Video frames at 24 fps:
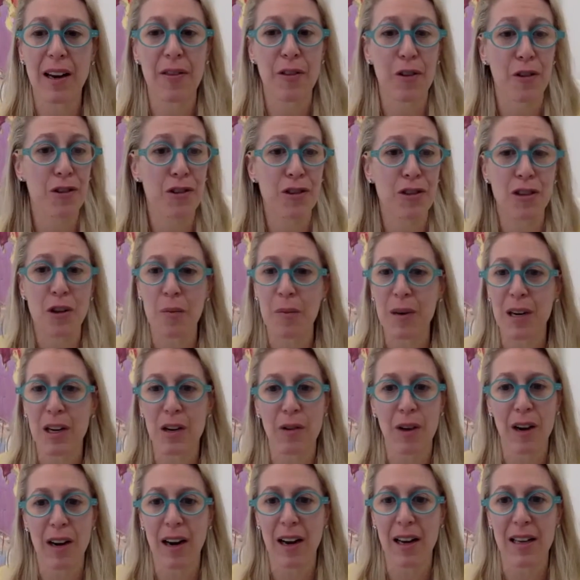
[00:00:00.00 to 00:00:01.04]
And there's so many
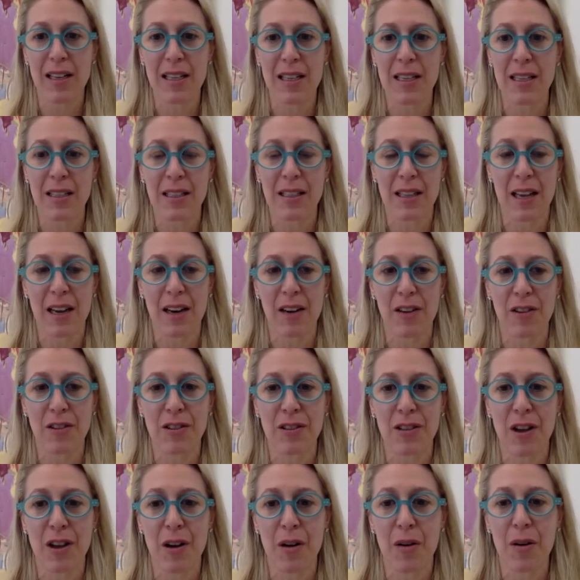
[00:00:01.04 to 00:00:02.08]
great ideas there.
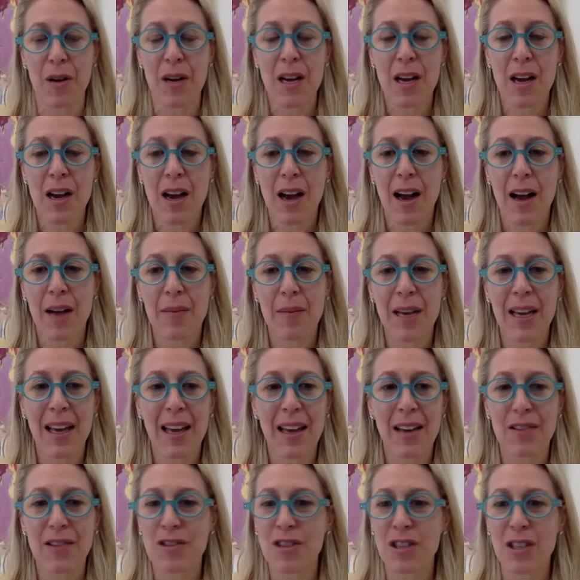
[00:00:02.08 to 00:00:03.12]
So um,
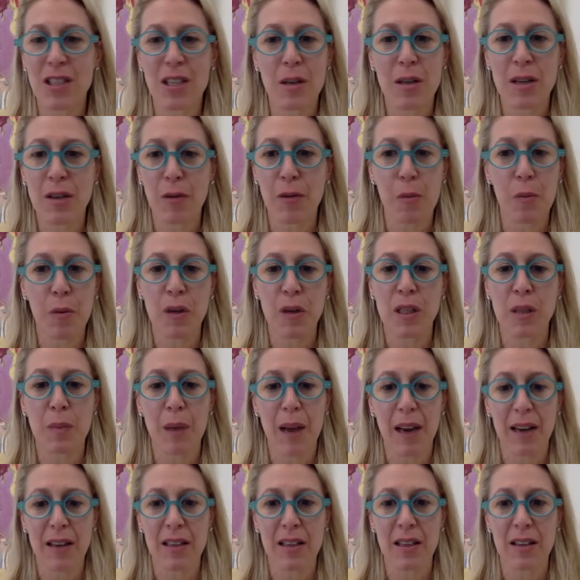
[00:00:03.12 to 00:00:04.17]
again, just a different
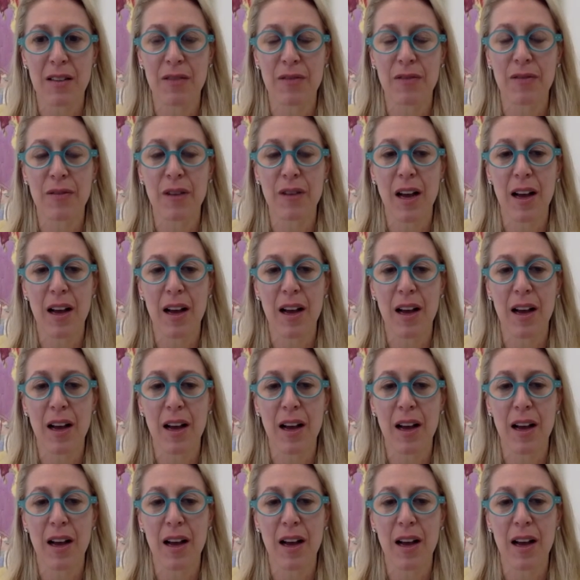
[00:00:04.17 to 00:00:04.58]
perspective.